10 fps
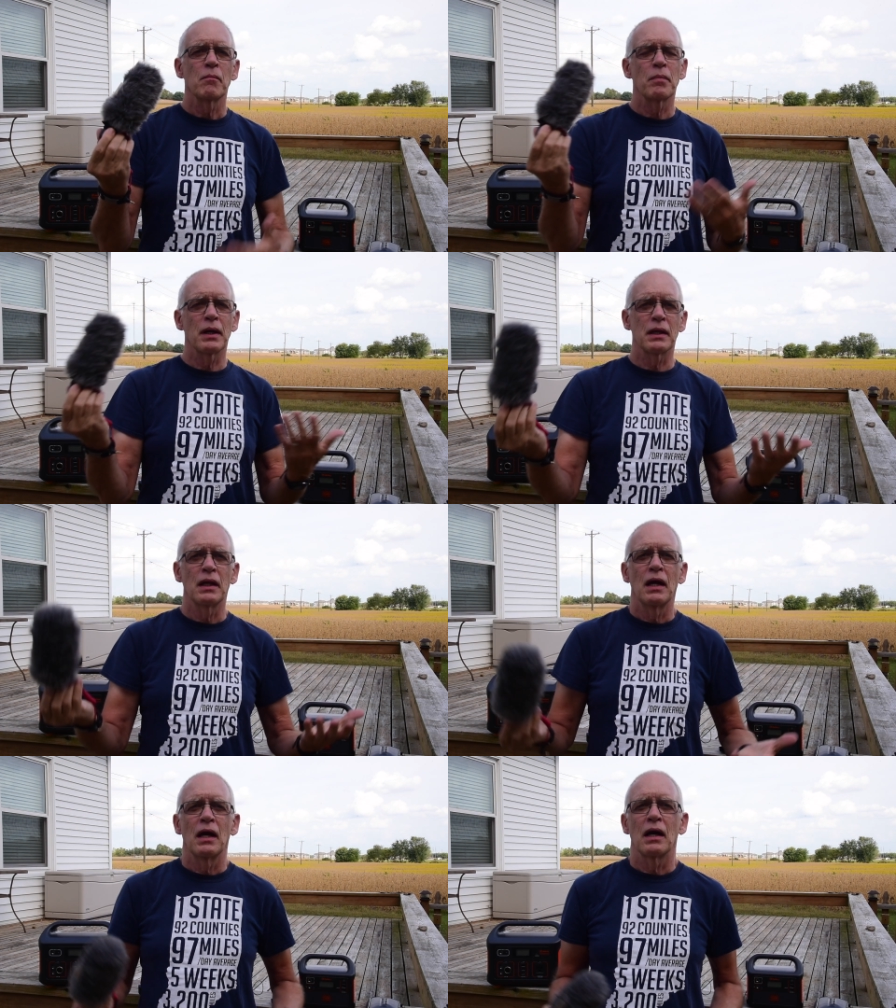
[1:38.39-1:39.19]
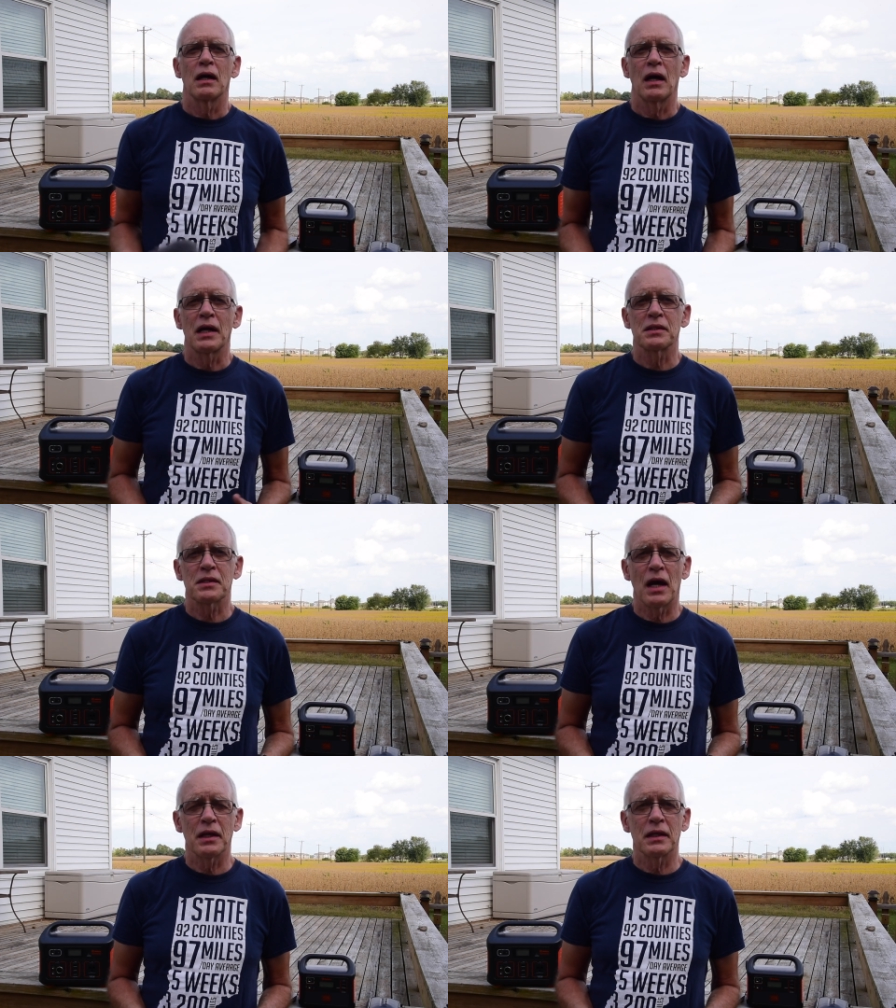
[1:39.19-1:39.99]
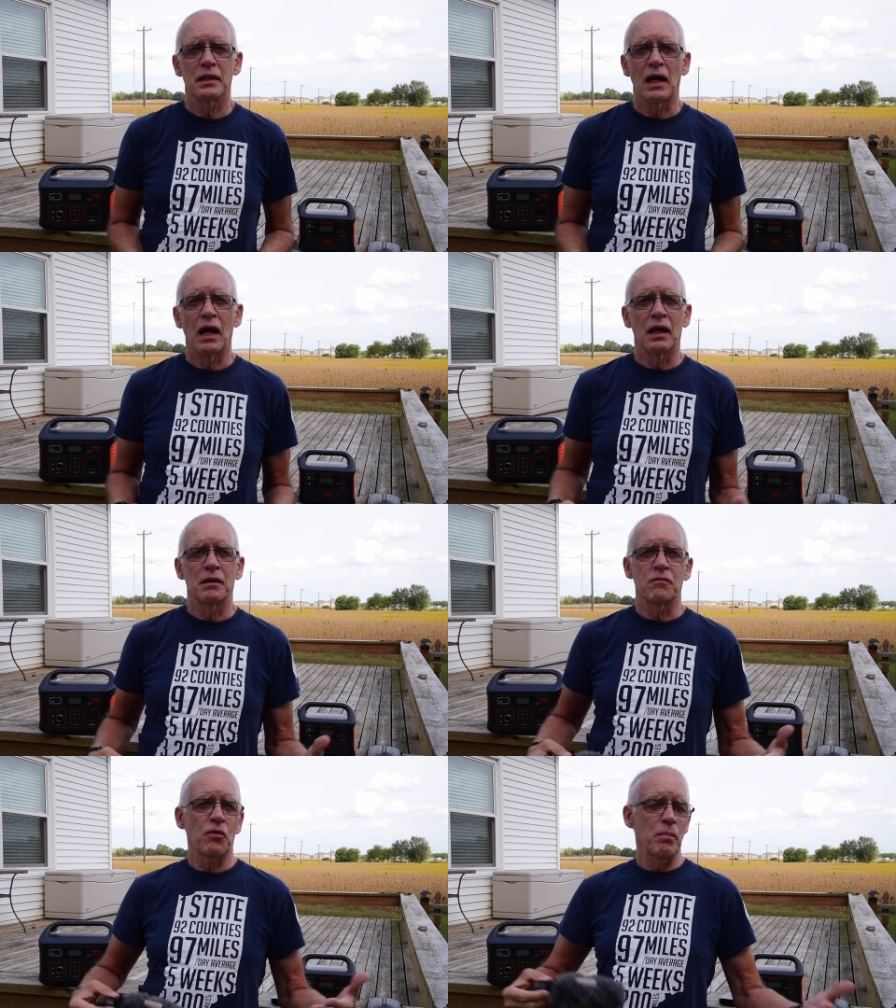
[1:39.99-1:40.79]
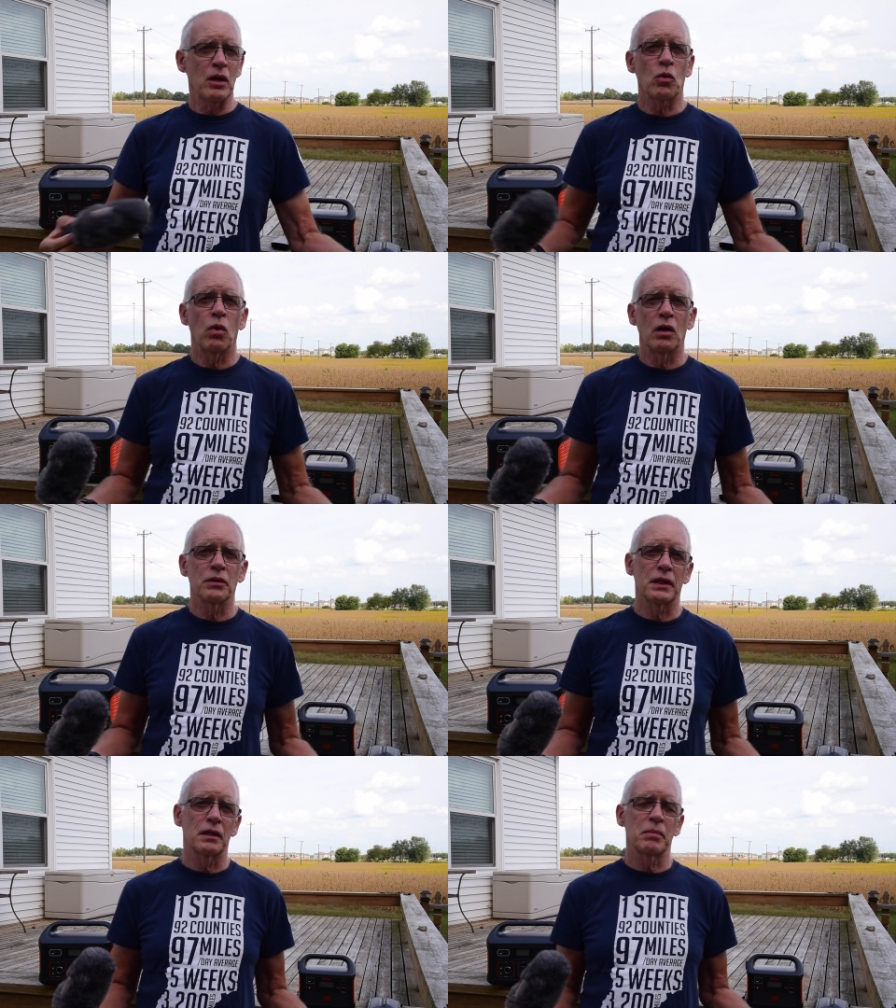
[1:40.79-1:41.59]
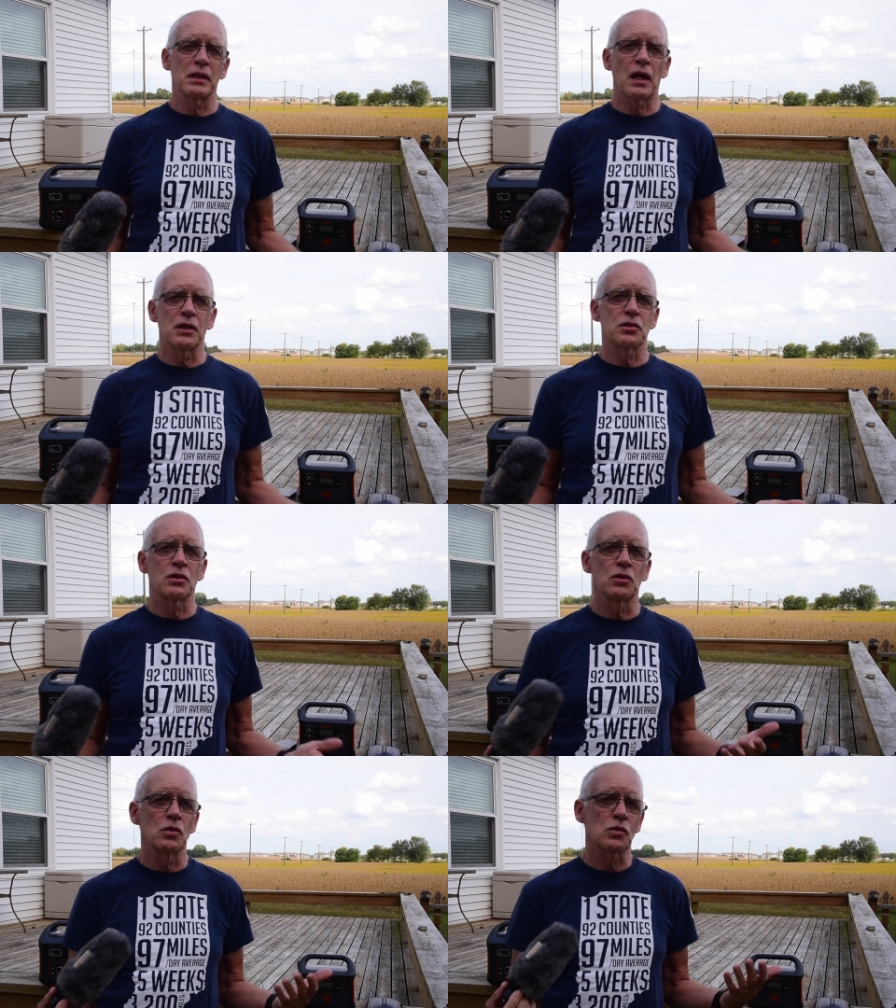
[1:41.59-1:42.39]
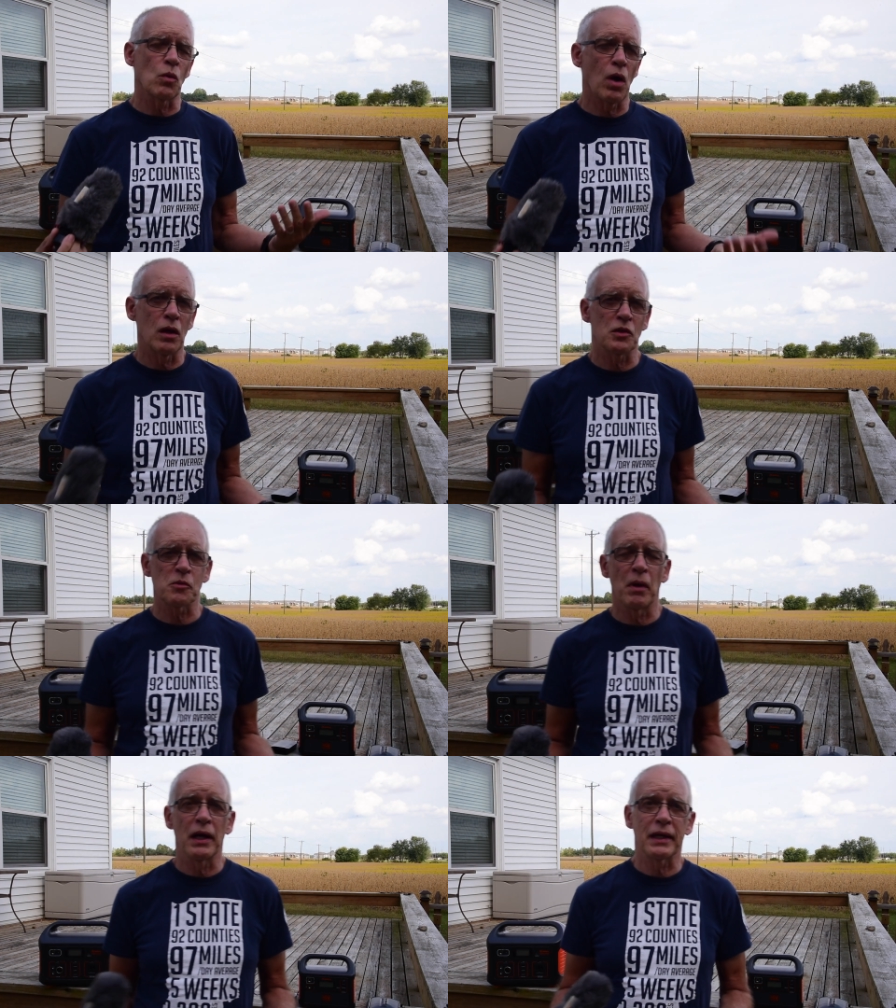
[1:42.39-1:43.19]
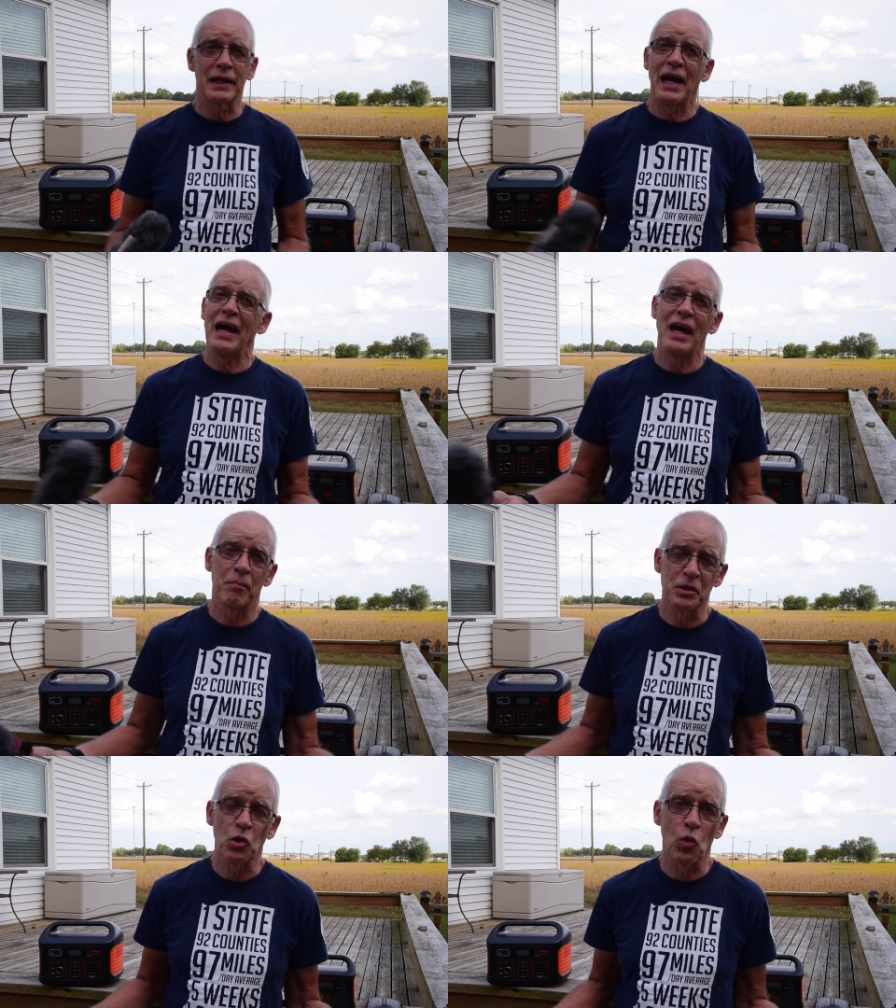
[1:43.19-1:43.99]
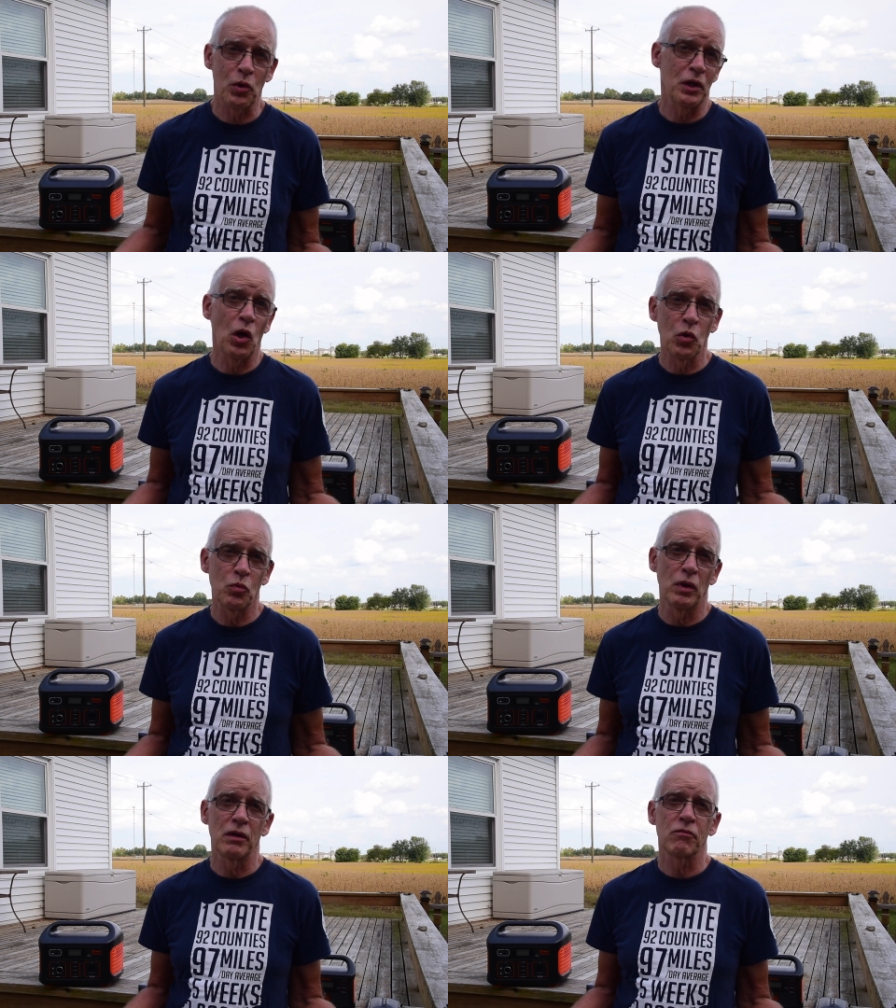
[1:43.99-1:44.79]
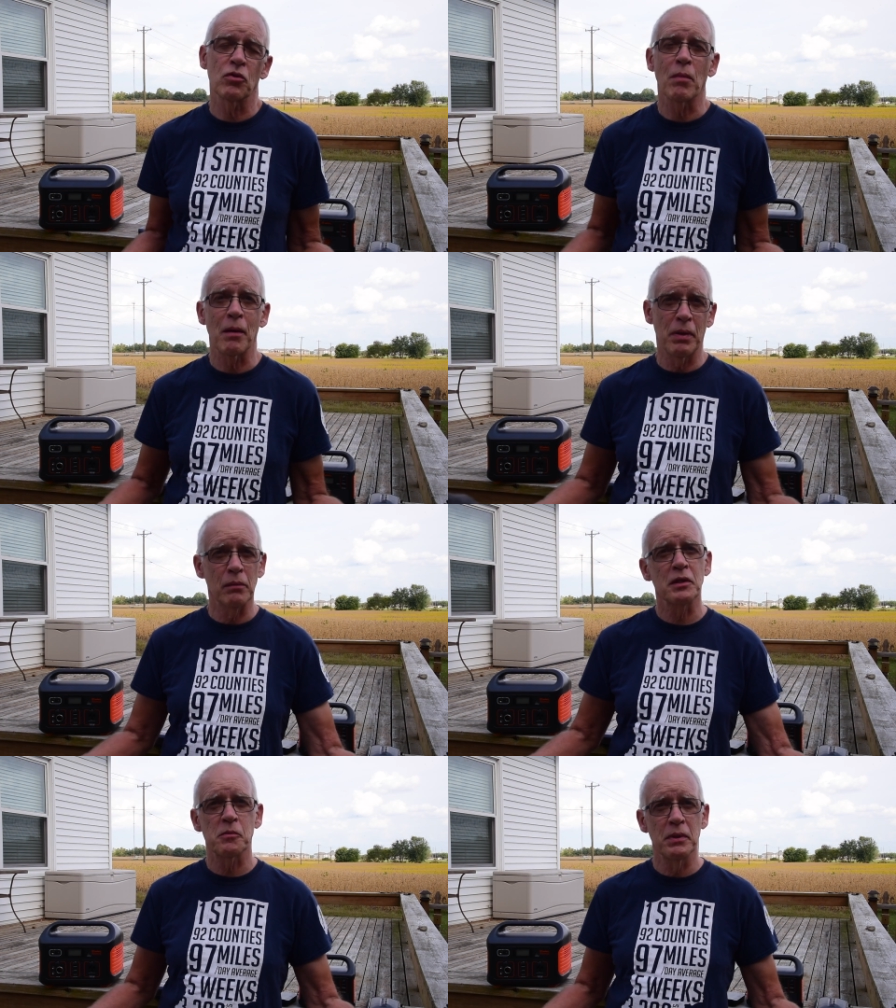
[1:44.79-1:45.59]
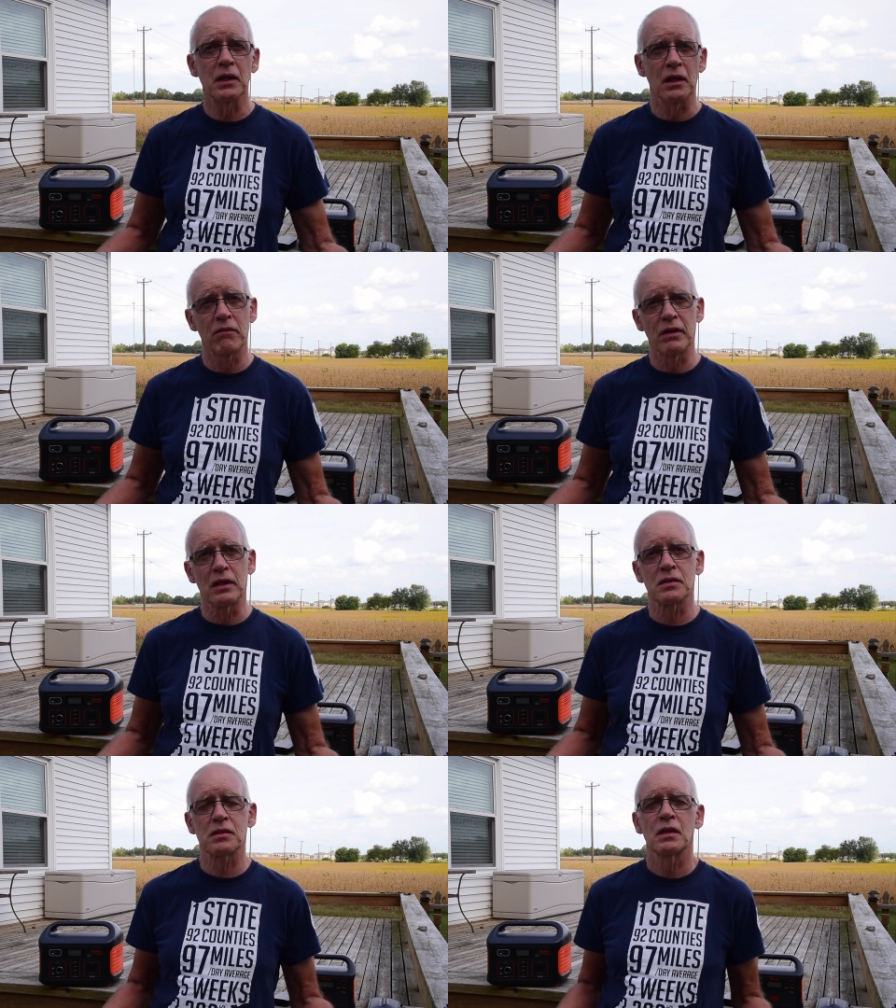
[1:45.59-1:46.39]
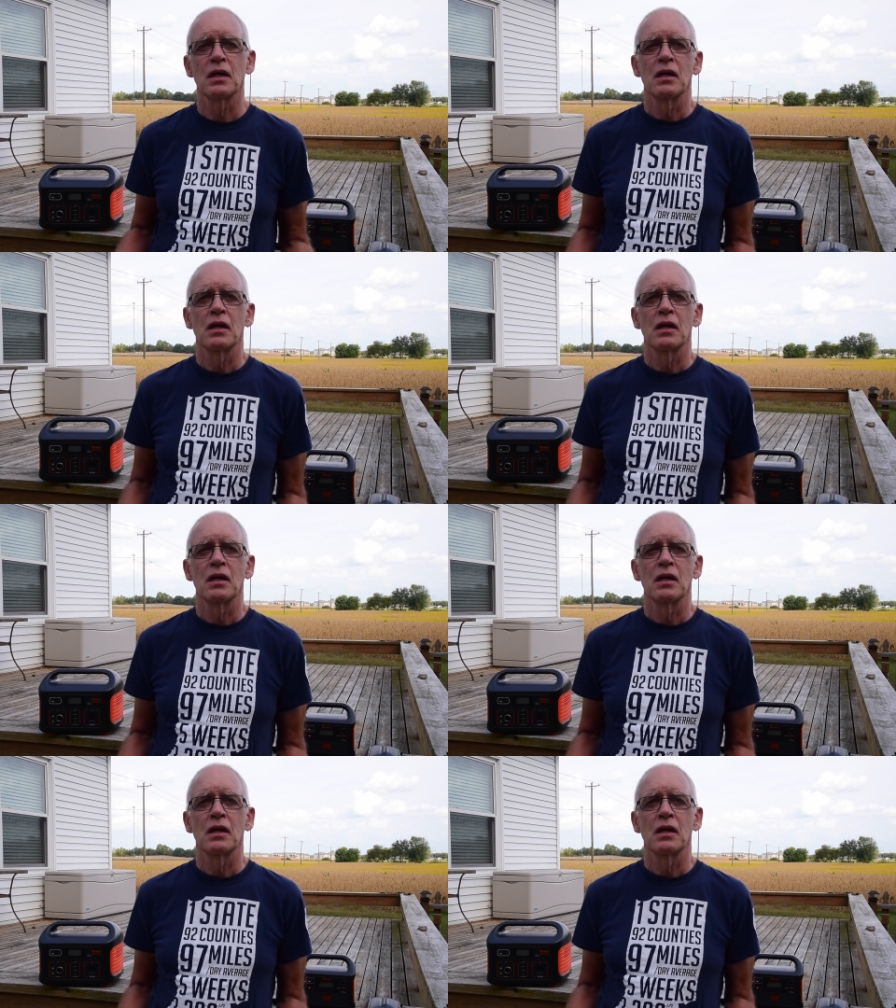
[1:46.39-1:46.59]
But I decided for better quality it'd be nice to use a wireless mic, and I happen to already own one for my public speaking events.